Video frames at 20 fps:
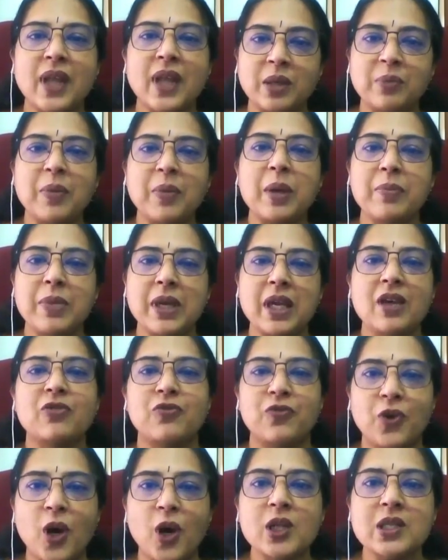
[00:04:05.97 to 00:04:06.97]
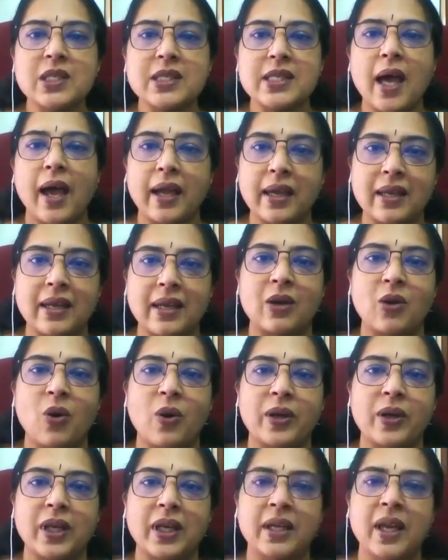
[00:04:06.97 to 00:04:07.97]
that may be a false high
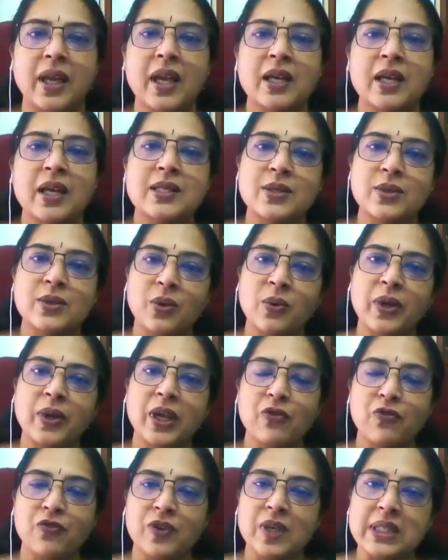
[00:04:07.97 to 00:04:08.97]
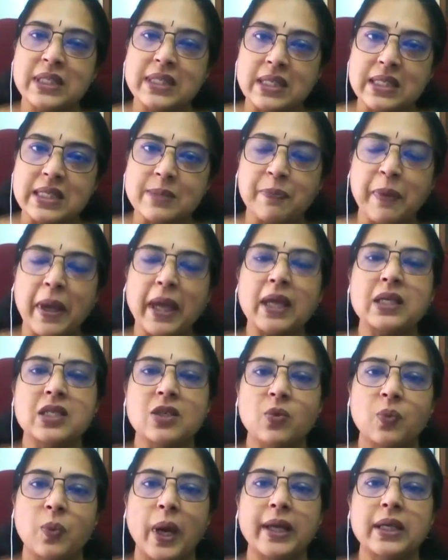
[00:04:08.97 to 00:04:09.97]
recording. So if we
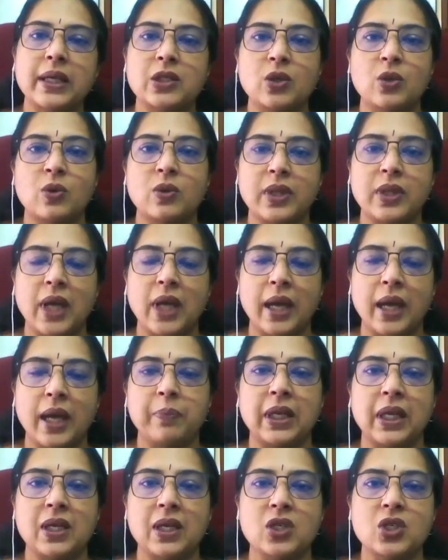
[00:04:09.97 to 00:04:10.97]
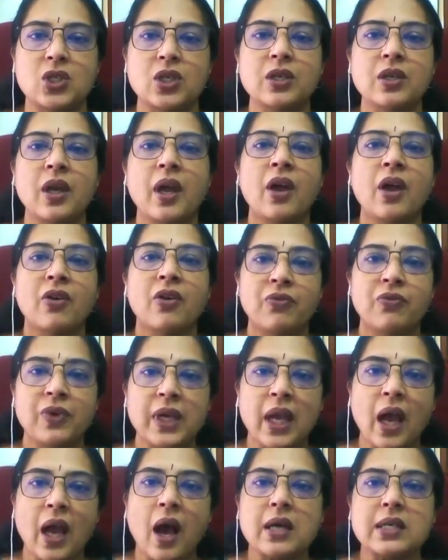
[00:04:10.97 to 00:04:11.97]
suspect a white coat hypertension,
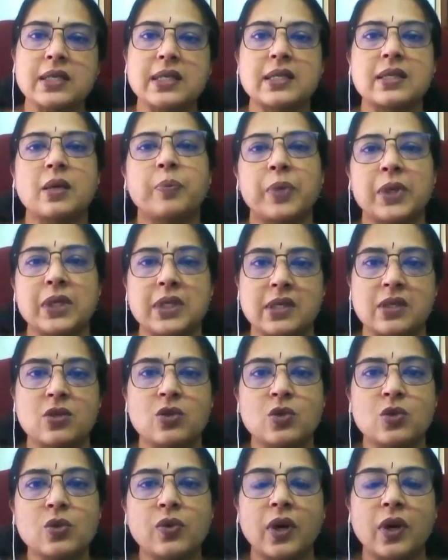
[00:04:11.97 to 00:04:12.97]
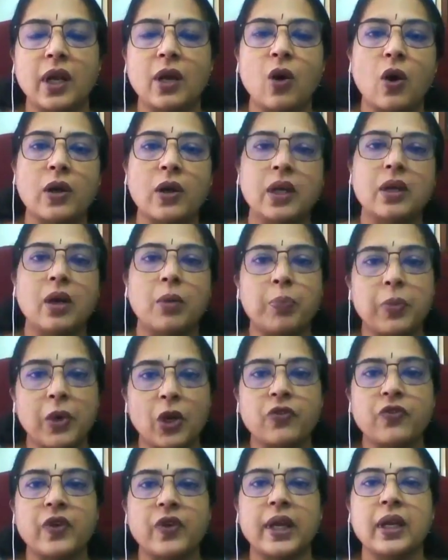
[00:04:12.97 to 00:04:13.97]
we ask the person to record a couple
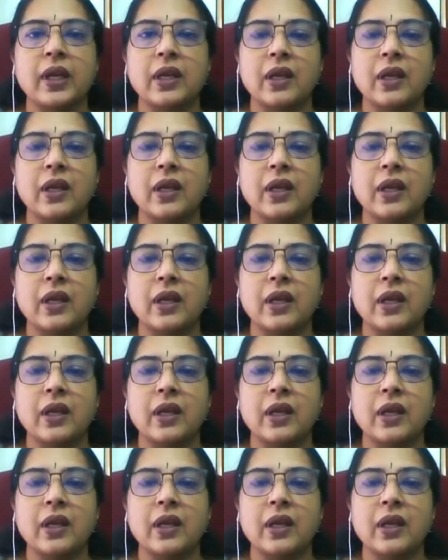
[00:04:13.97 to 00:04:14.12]
of